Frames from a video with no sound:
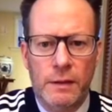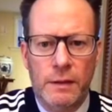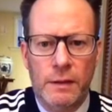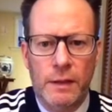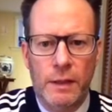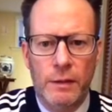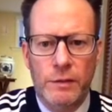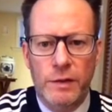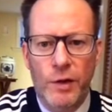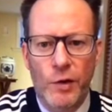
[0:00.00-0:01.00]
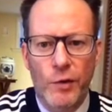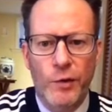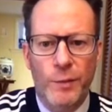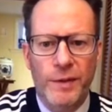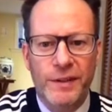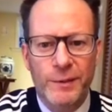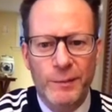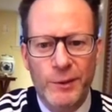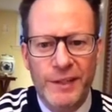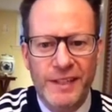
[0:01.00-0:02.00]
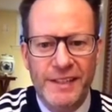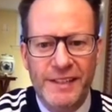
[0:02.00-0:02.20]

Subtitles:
How's the home? Good morning.